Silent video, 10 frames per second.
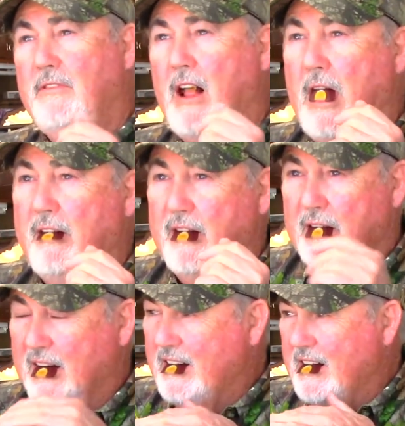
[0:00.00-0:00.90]
And a
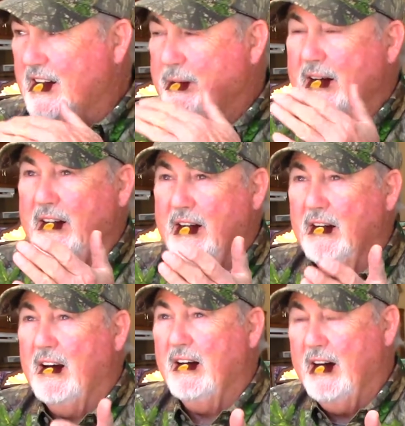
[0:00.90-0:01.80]
lot of times I'll get a
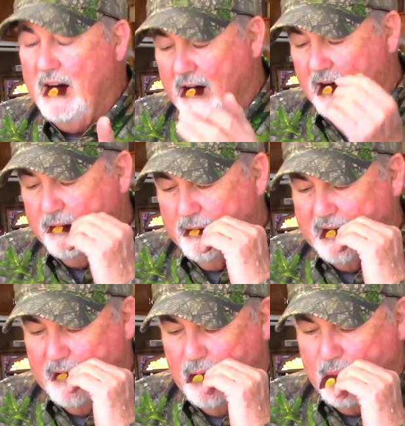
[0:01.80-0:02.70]
lot louder. If
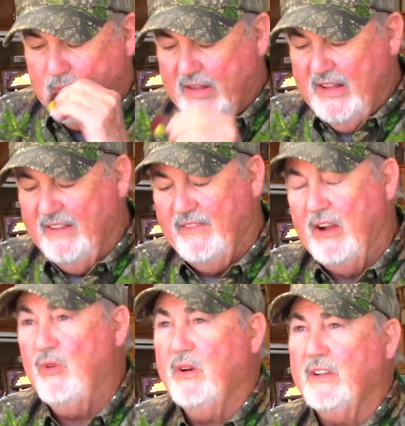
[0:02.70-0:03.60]
I
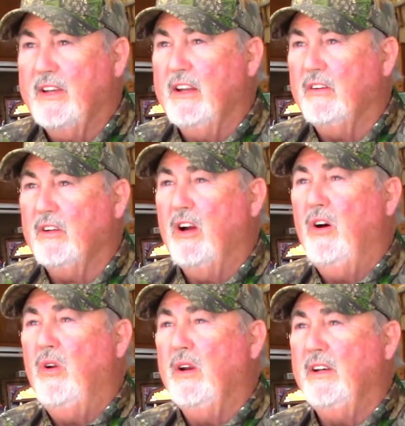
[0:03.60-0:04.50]
want to take a
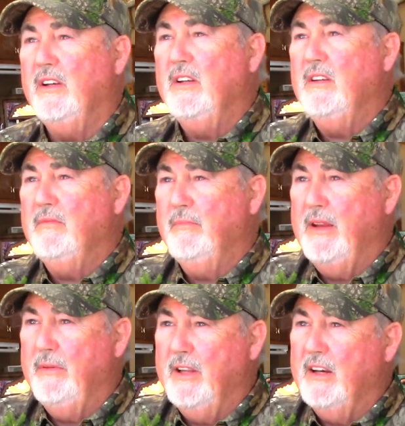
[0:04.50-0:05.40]
call and
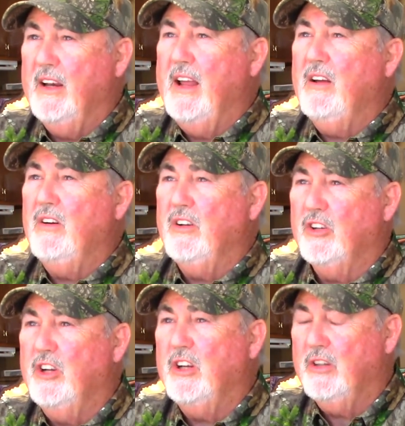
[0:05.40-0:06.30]
maybe get louder and
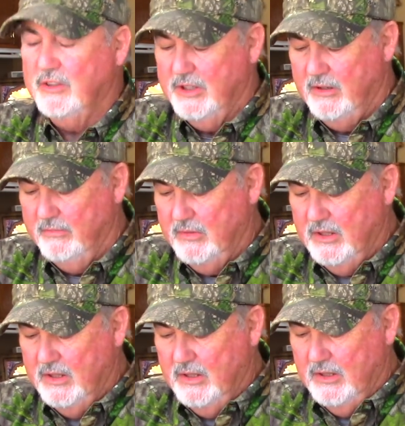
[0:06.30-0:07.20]
cut or something,
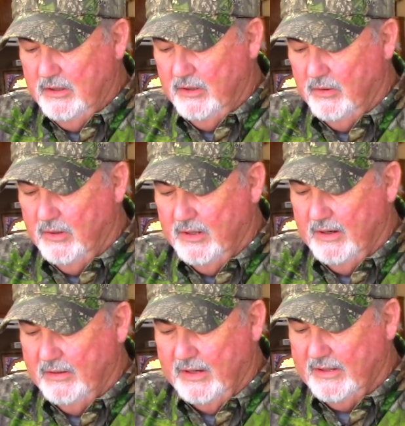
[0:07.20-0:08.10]

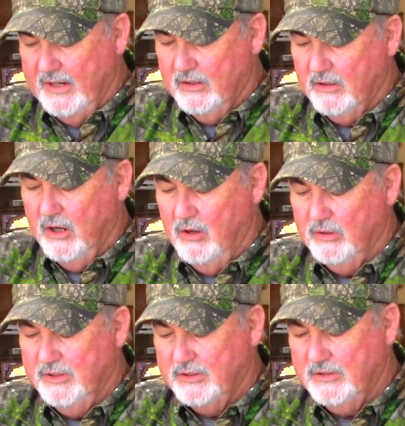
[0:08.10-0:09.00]
I take a call
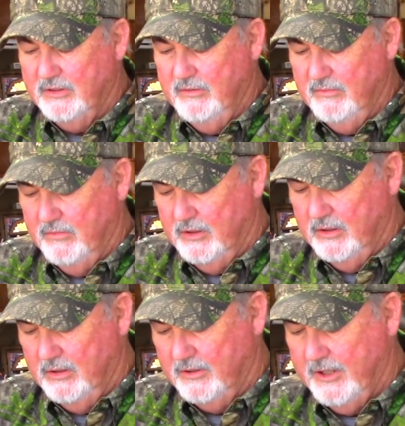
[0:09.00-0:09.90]
just with a
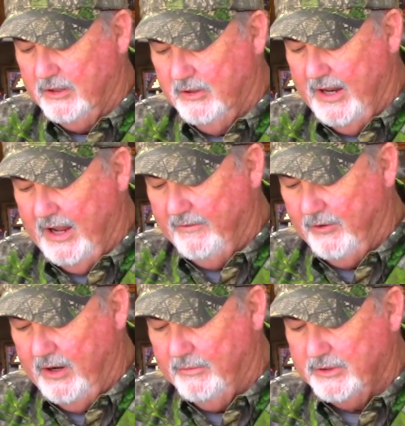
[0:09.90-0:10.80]
little thicker
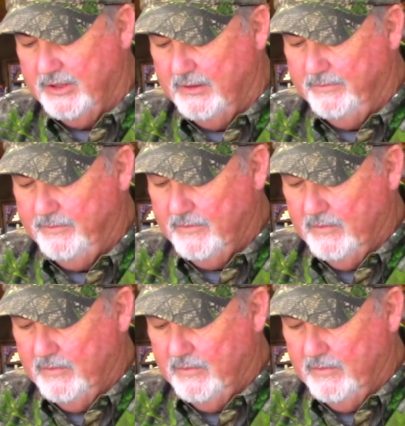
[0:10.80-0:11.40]
diaphragm or something.